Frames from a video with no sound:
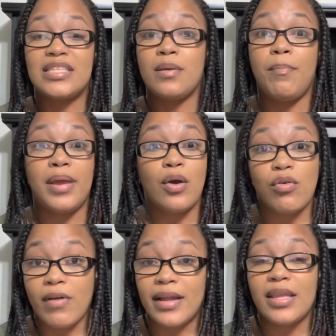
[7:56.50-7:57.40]
a
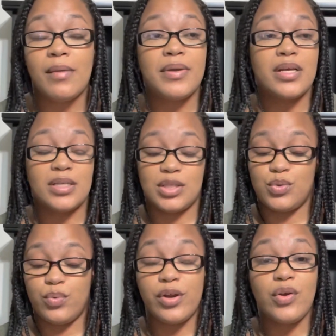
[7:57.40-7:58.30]
bill right there,
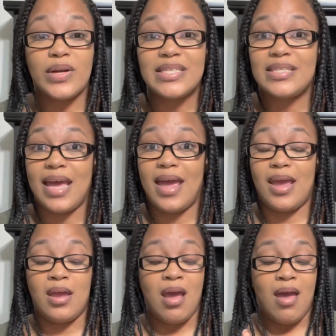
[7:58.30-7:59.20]
because where you're going to
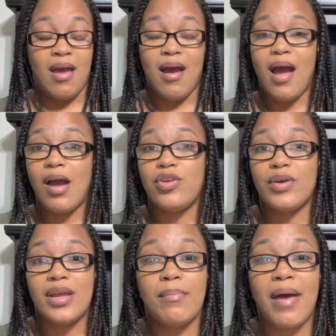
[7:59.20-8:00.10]
stay, how you're
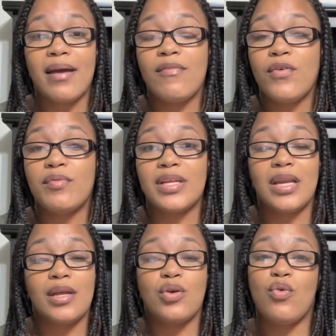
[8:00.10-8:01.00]
going back and forth to
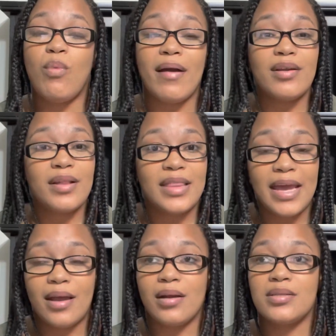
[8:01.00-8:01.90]
clinical while you're
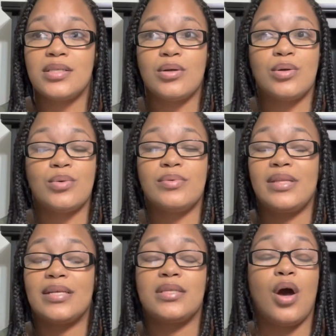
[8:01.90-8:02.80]
there. So
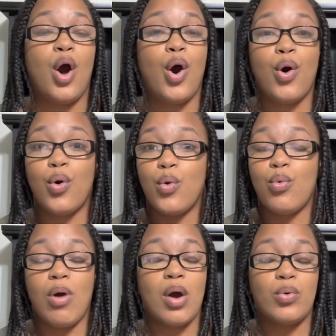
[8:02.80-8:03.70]
that's a
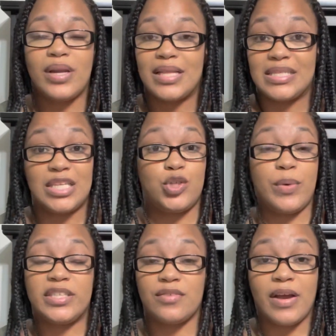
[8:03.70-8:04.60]
whole nother
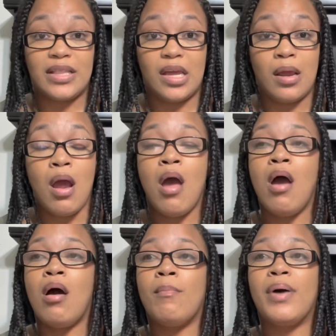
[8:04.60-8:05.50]
situation right there.
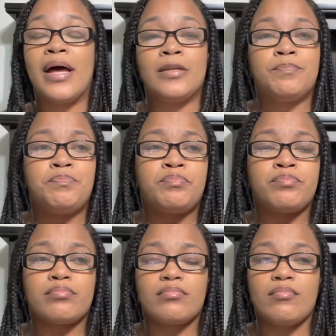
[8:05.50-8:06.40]
But,
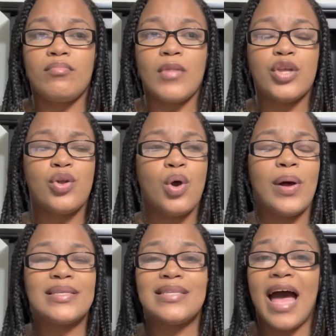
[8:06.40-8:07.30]
you know,
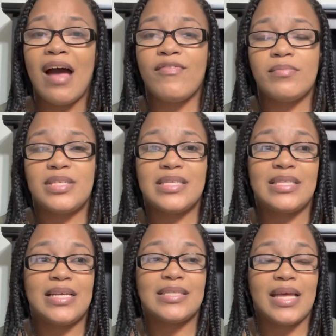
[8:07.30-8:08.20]
aside from just
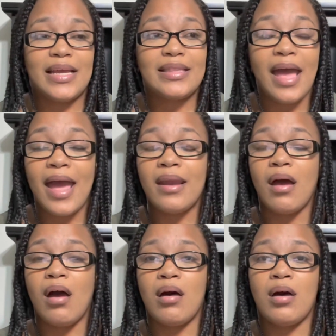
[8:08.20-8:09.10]
things like that,
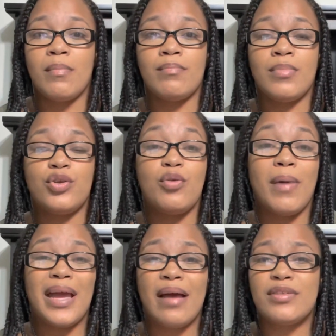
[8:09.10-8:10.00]
you
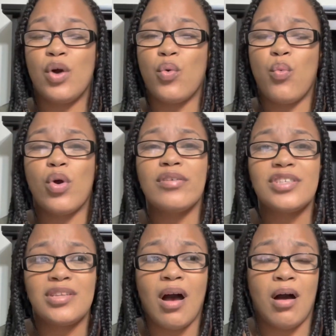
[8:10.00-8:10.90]
might have to go to
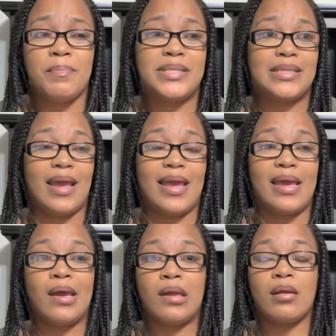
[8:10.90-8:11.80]
workshops.
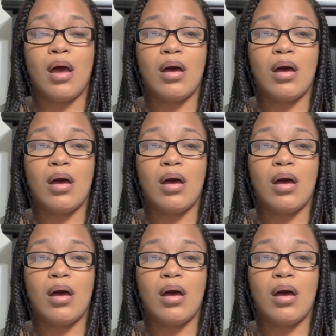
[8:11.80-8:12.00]
And